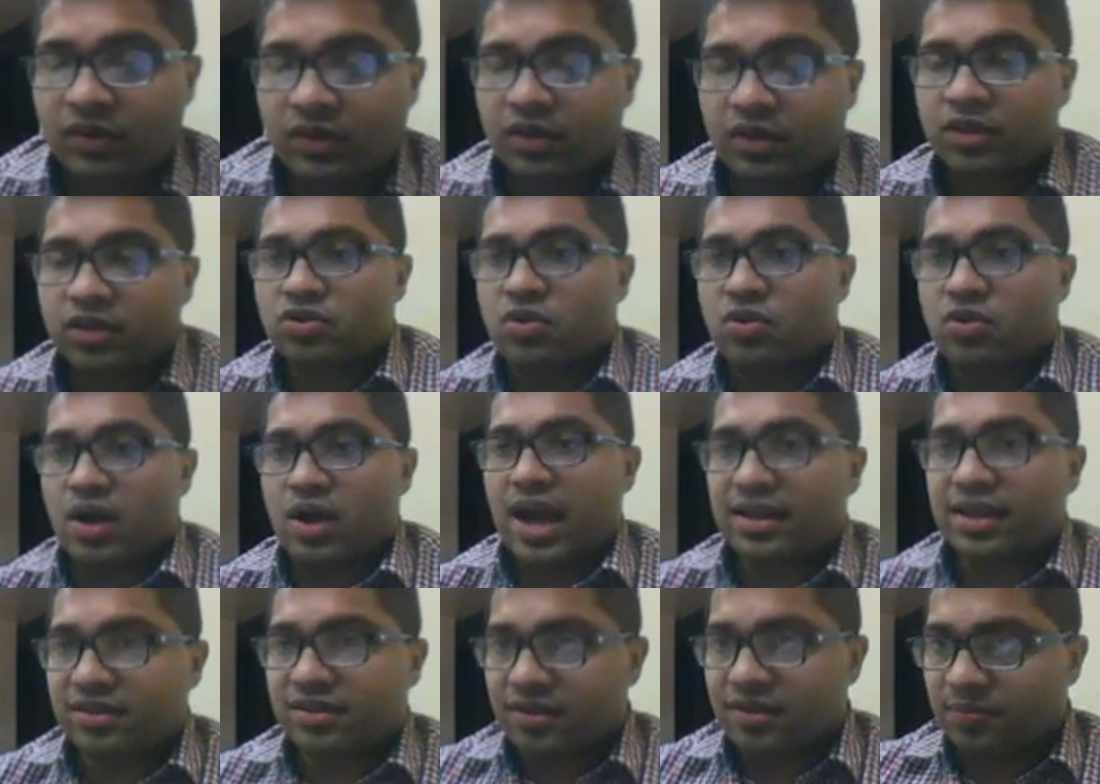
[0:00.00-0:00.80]
So
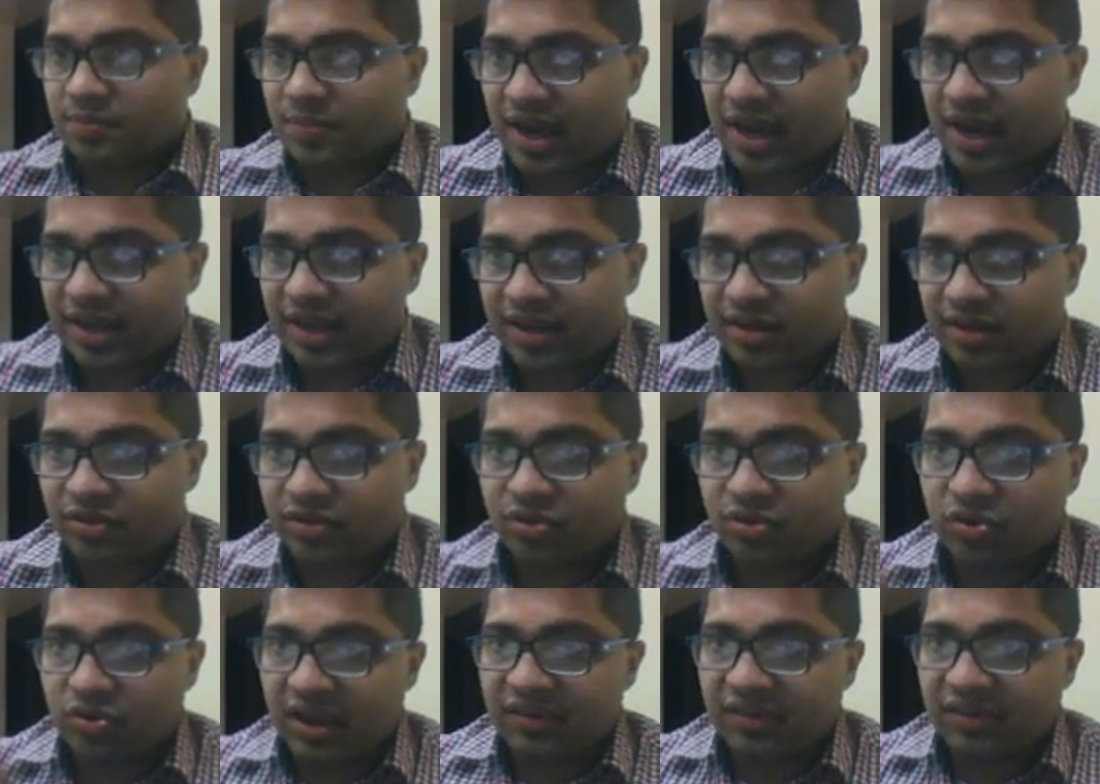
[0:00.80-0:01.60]
as a buyer,
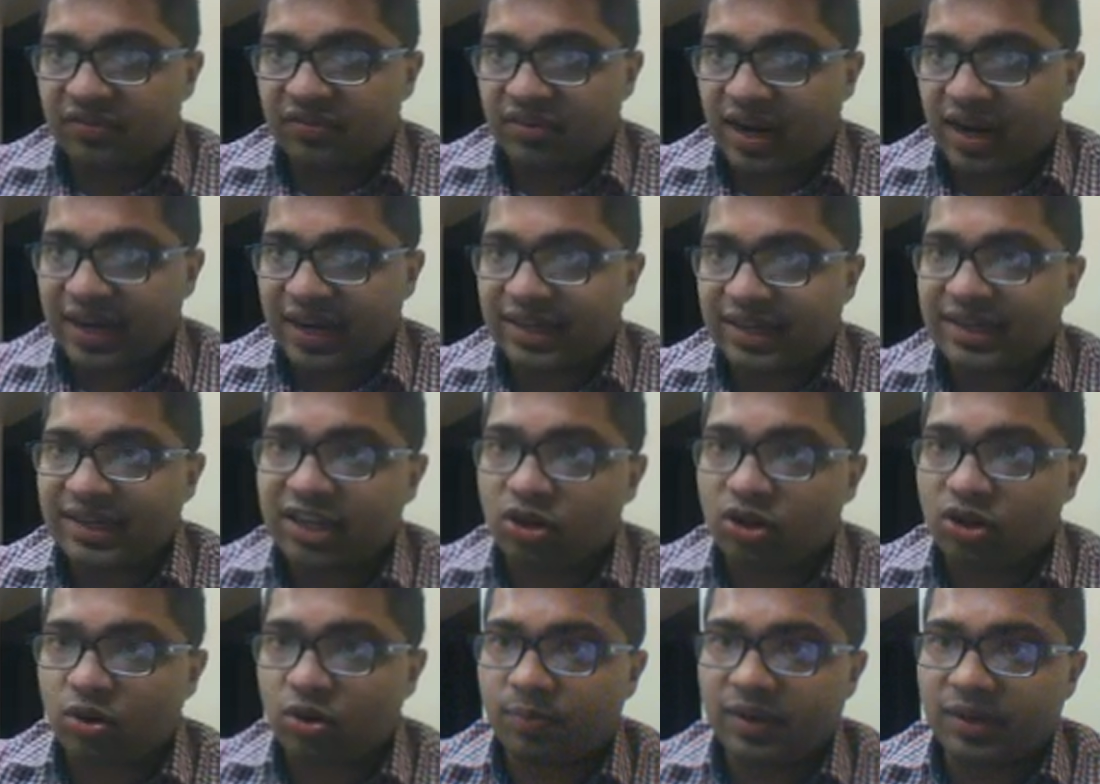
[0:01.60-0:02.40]
you have right and
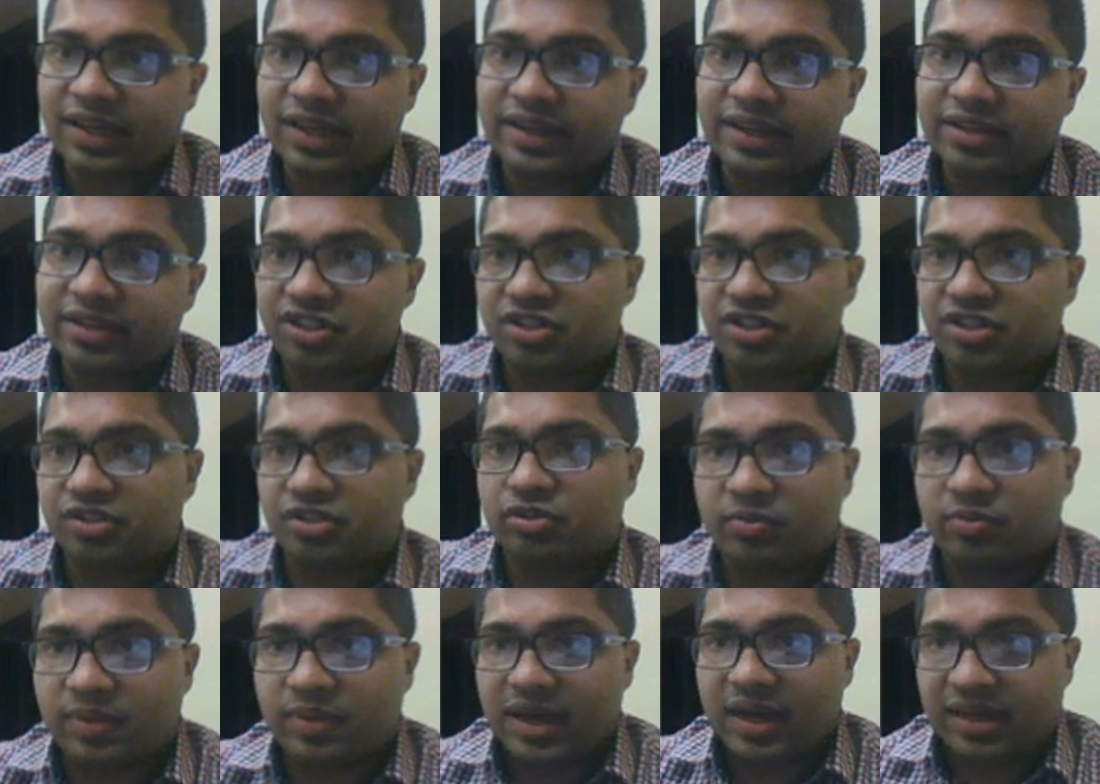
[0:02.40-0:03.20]
obligation to
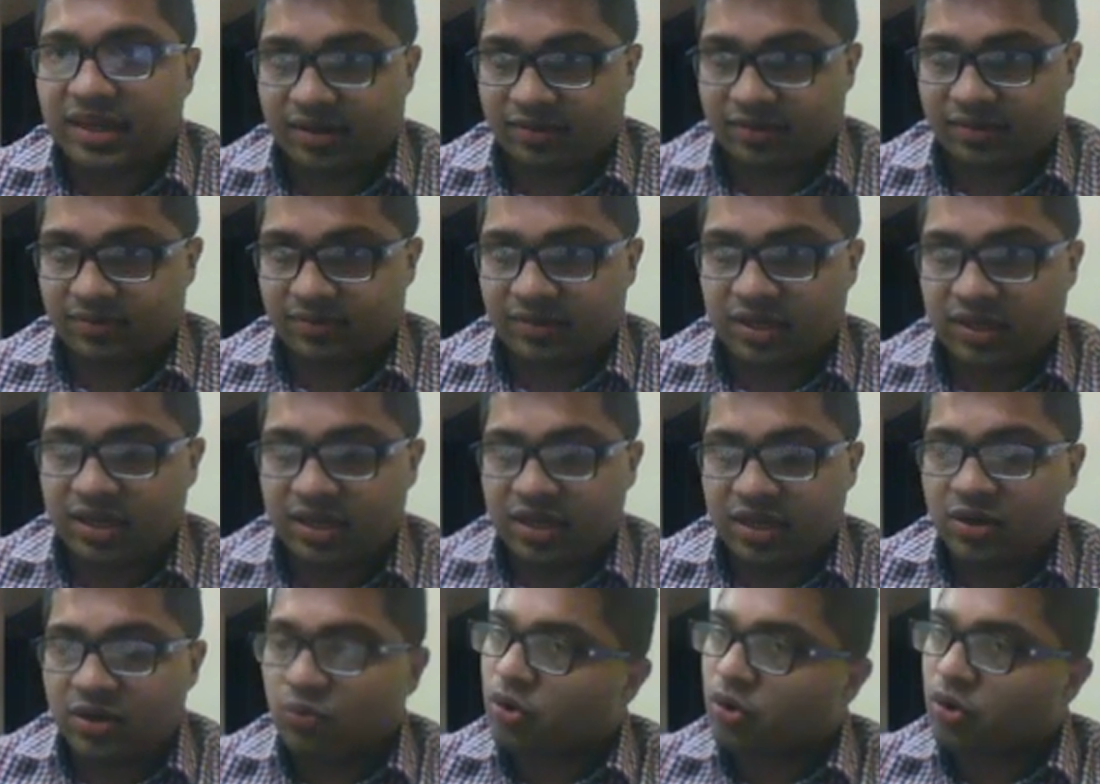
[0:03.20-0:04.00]
buy
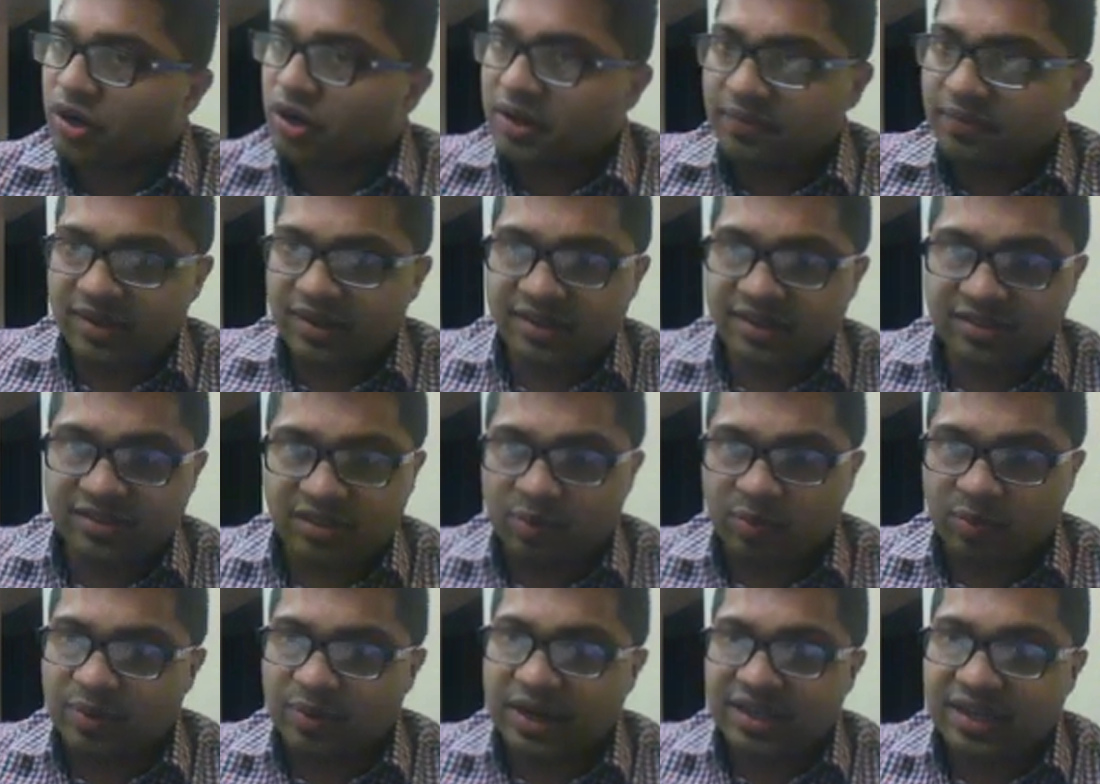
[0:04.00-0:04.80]
whatever is the
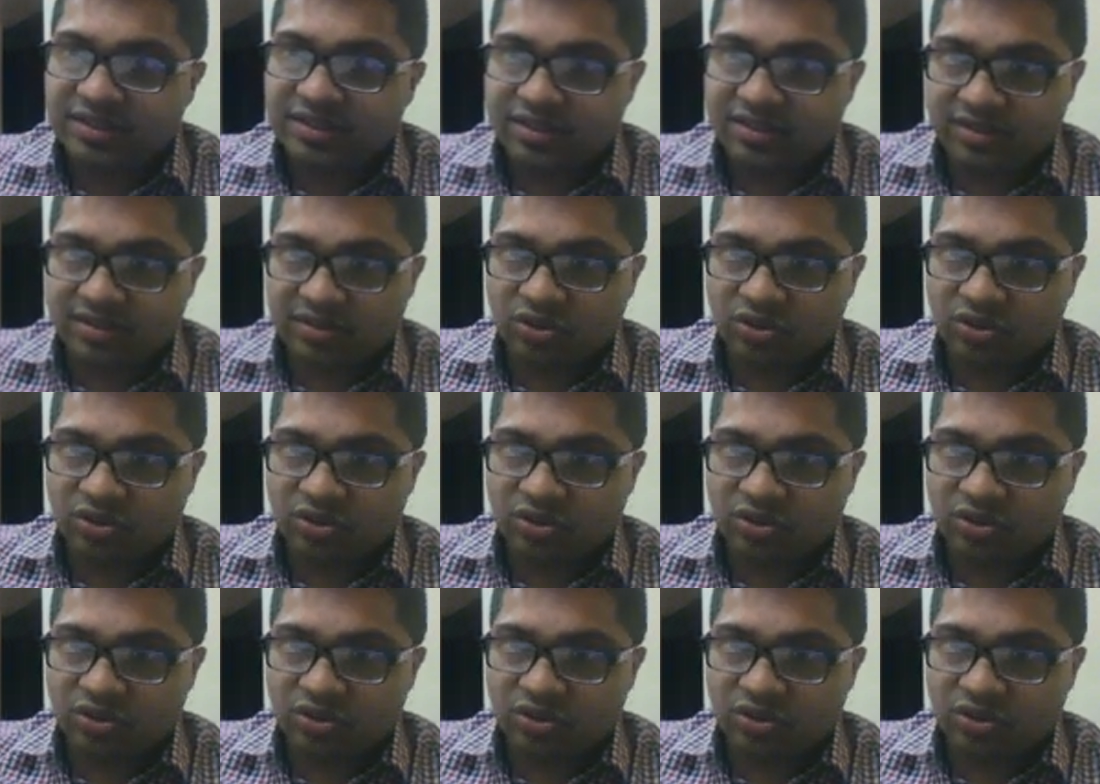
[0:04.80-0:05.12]
price.